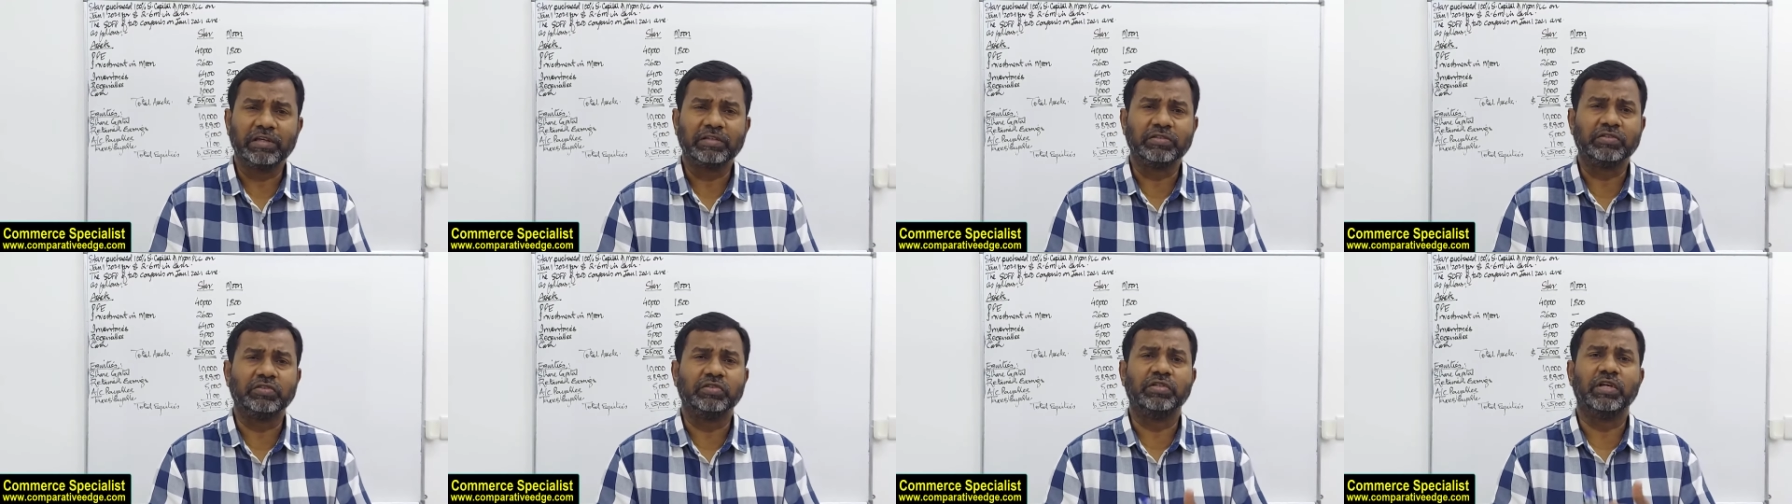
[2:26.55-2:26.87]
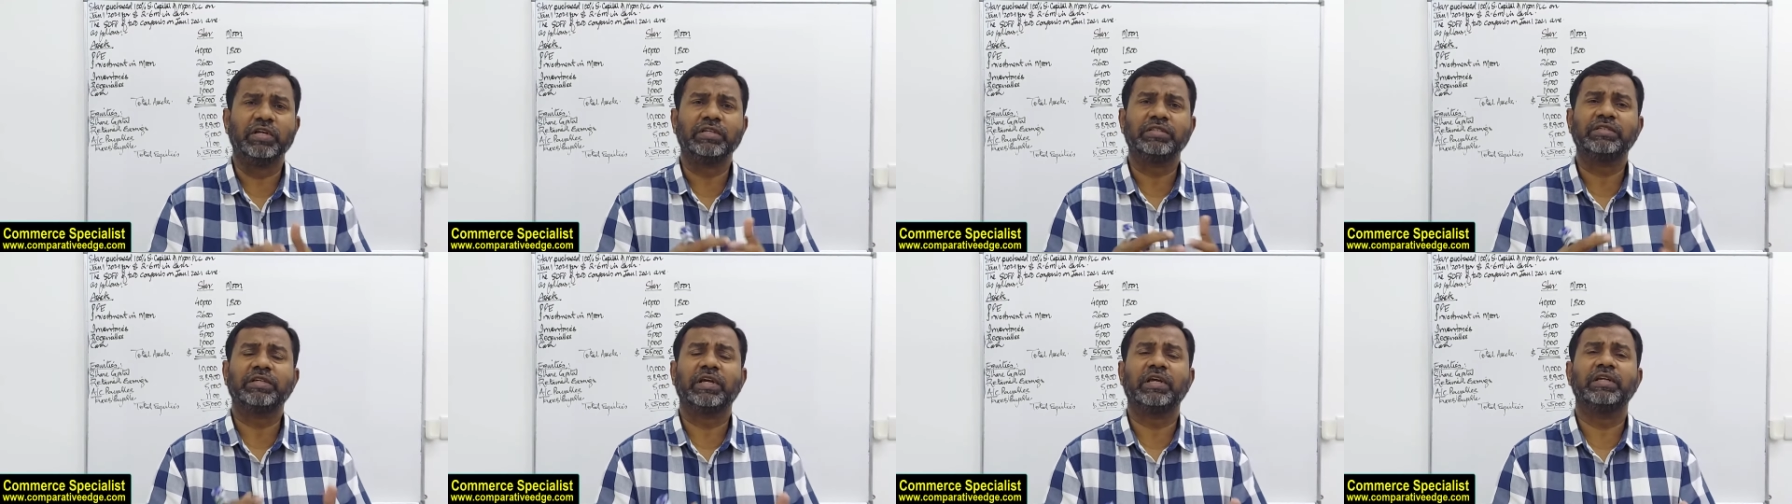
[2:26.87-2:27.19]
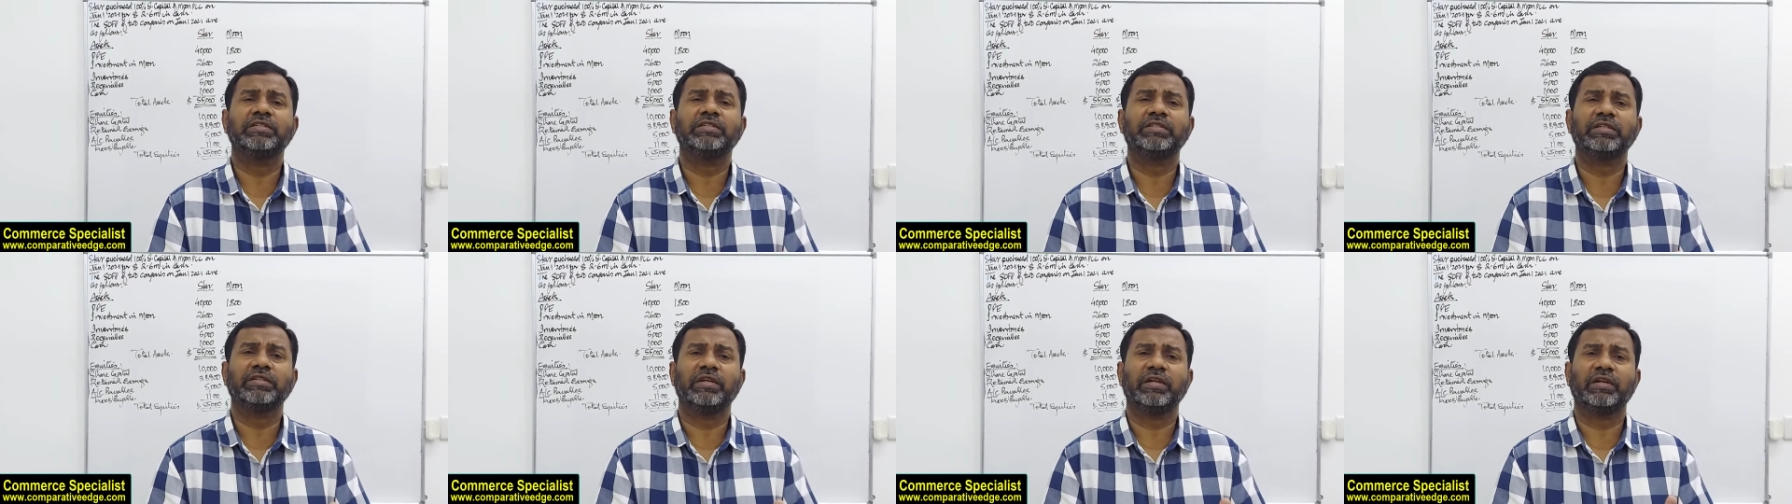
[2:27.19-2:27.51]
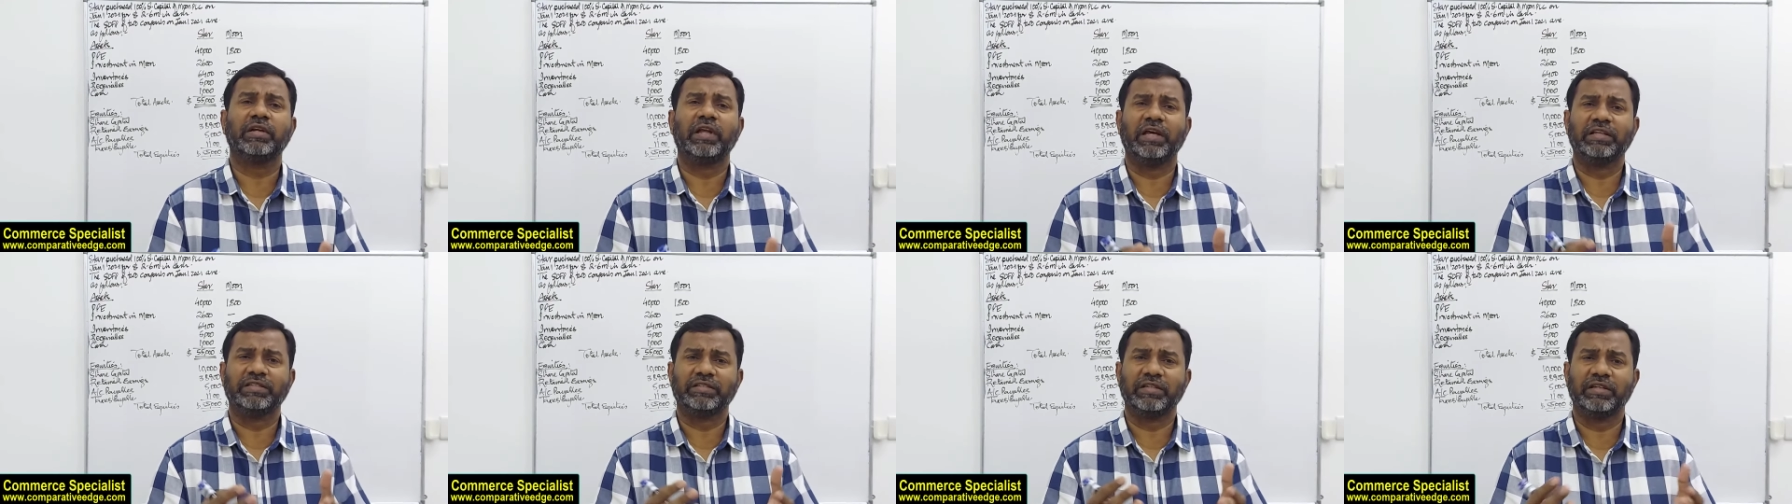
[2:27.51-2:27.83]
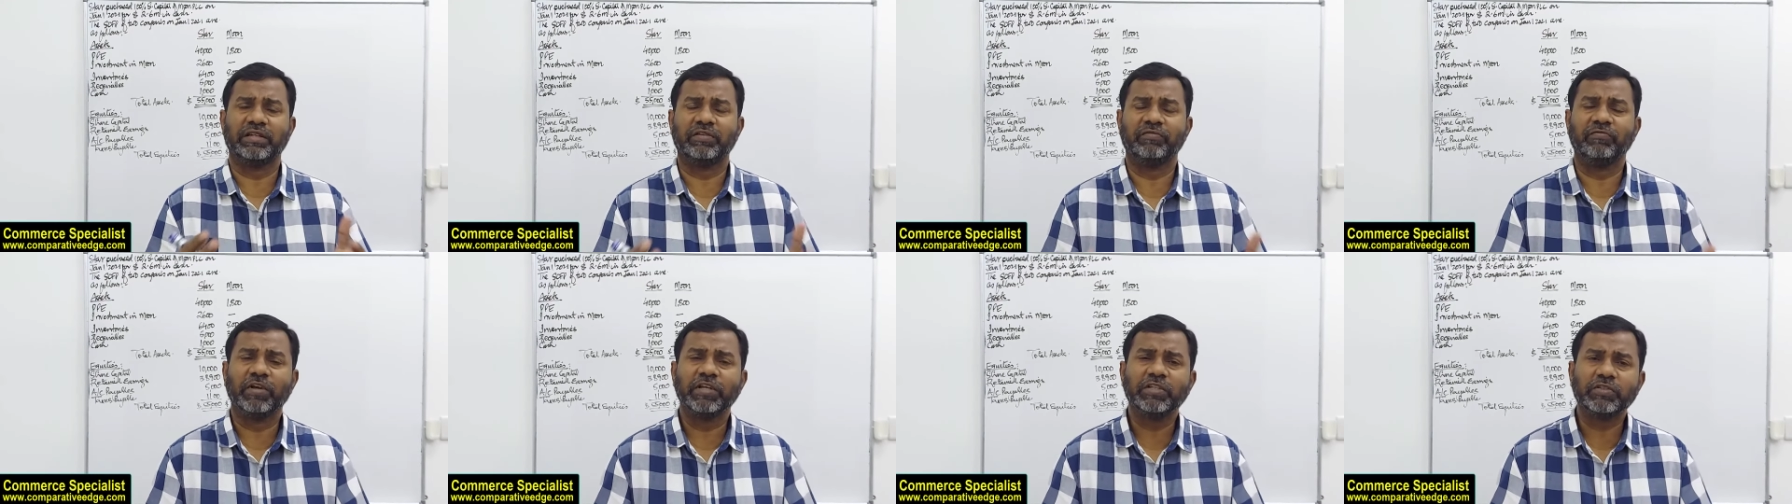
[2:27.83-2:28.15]
is just considered as
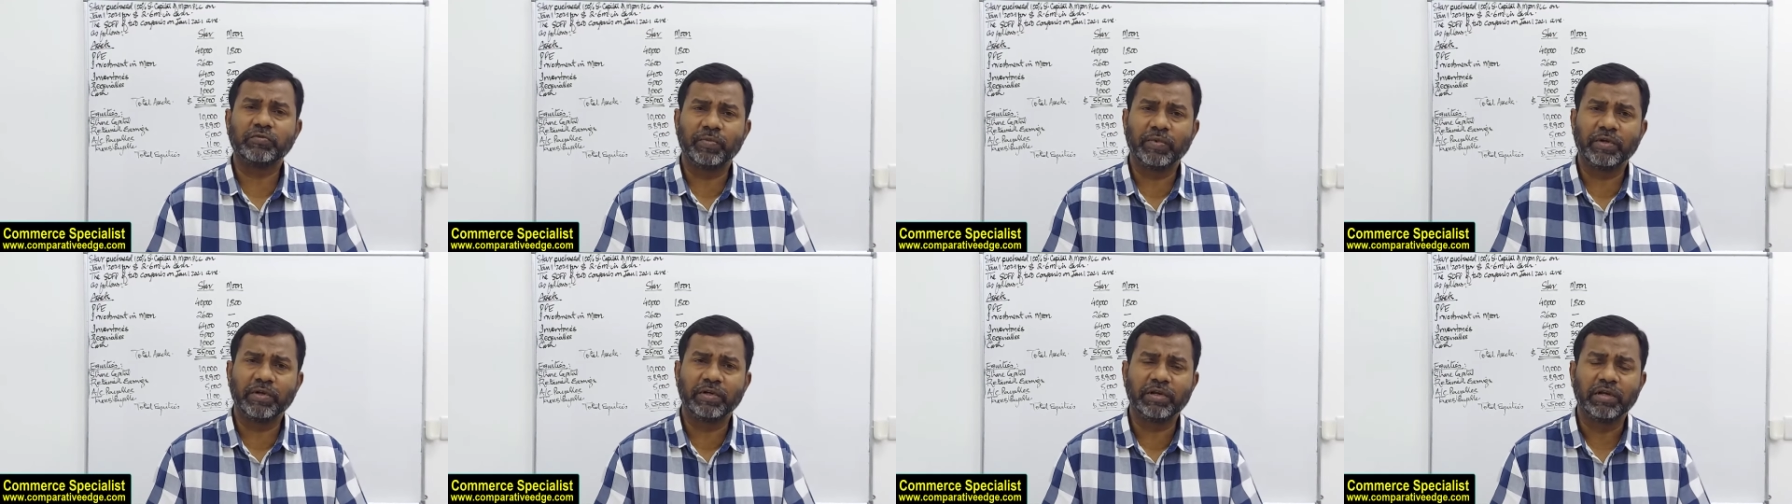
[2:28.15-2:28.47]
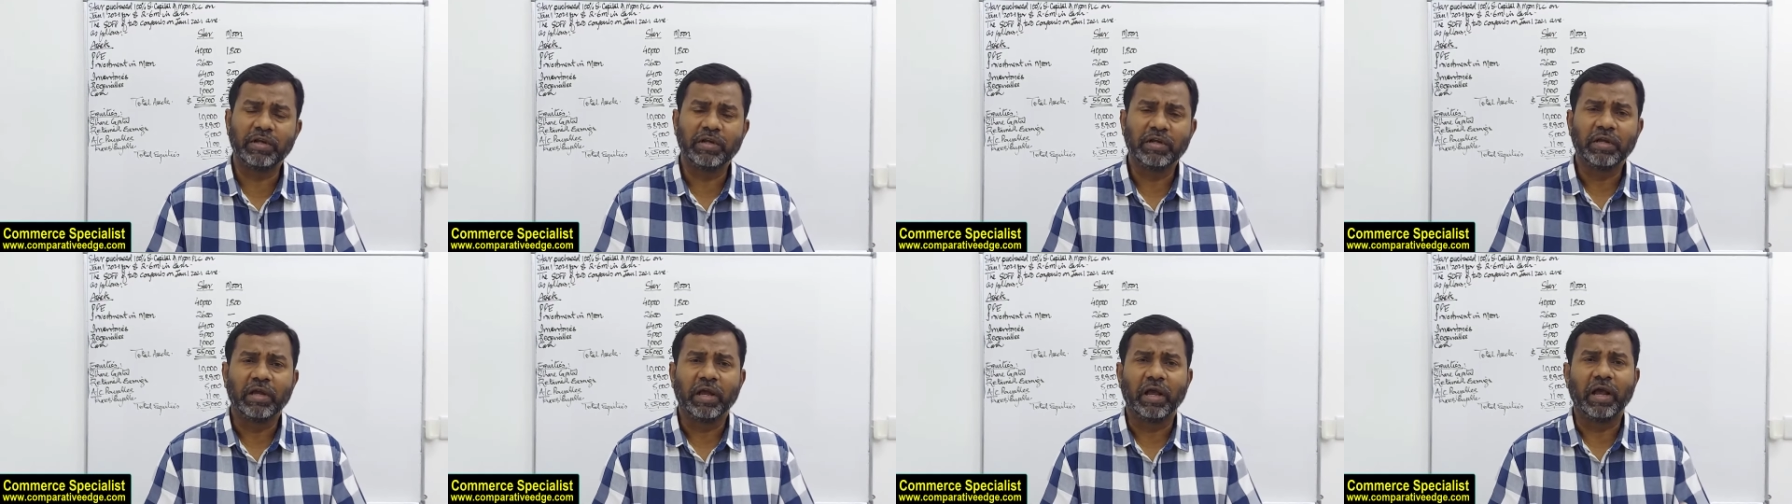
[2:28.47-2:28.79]
an investment